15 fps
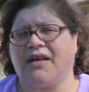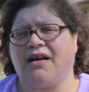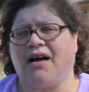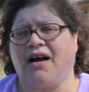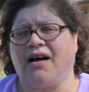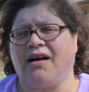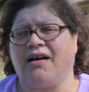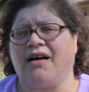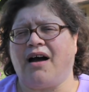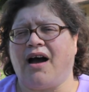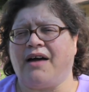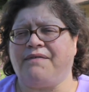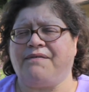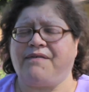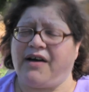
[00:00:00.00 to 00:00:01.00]
Uh,
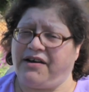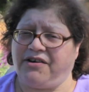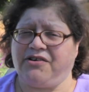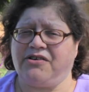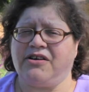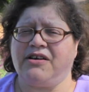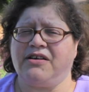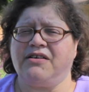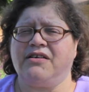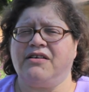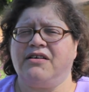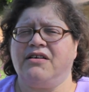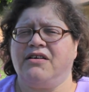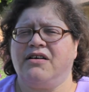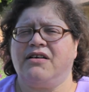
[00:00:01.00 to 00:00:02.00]
I fired
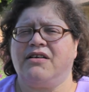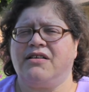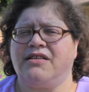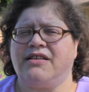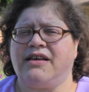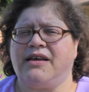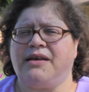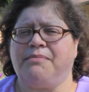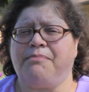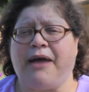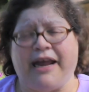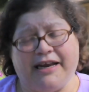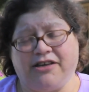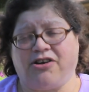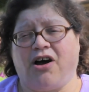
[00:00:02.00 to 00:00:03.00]
the
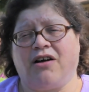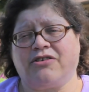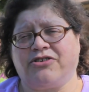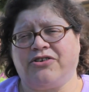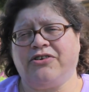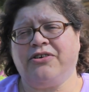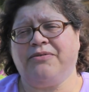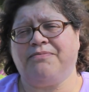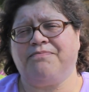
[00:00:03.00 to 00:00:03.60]
pain doctor.